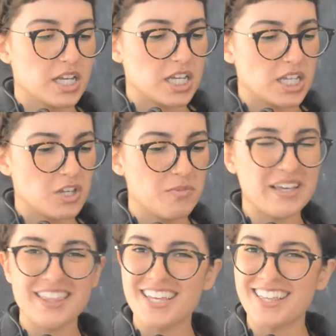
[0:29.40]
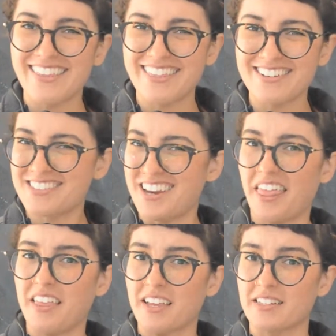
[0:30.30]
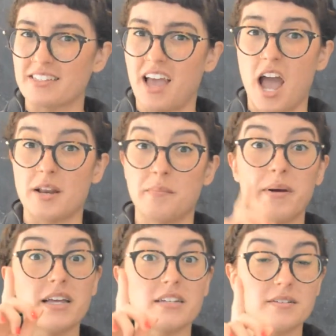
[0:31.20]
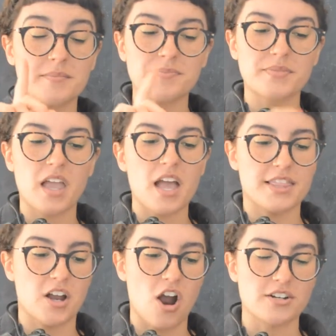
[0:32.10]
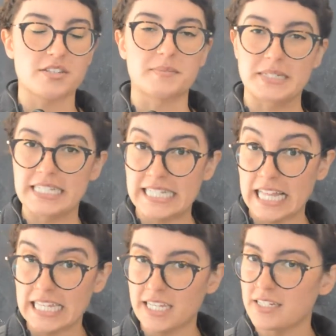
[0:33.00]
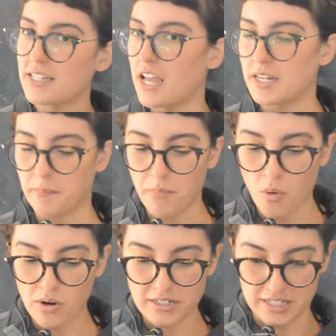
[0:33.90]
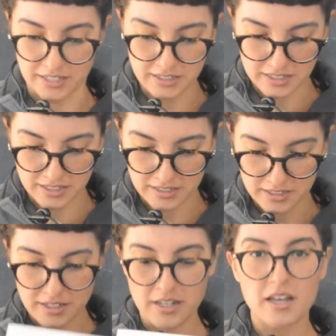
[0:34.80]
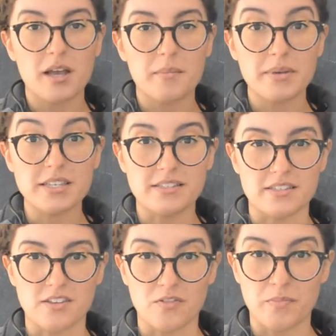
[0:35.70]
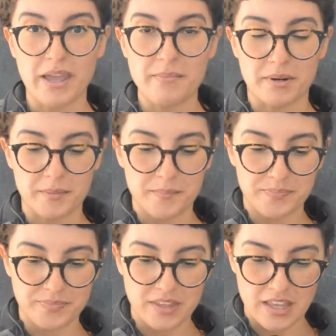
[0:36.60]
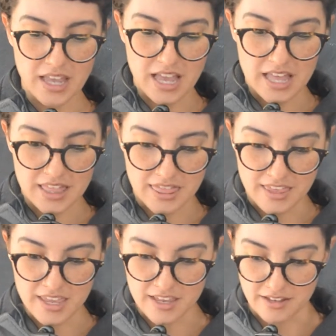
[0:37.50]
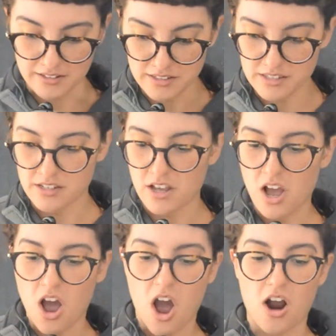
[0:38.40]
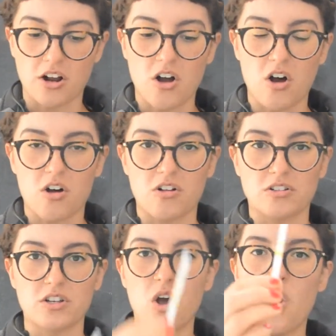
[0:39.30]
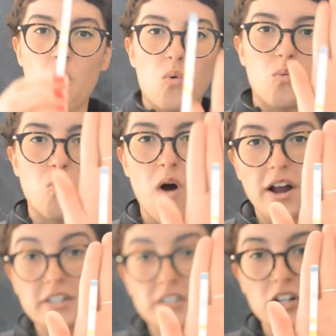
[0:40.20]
you may think that there's nothing inside, but there are some delicate and important pieces of paper. These are called water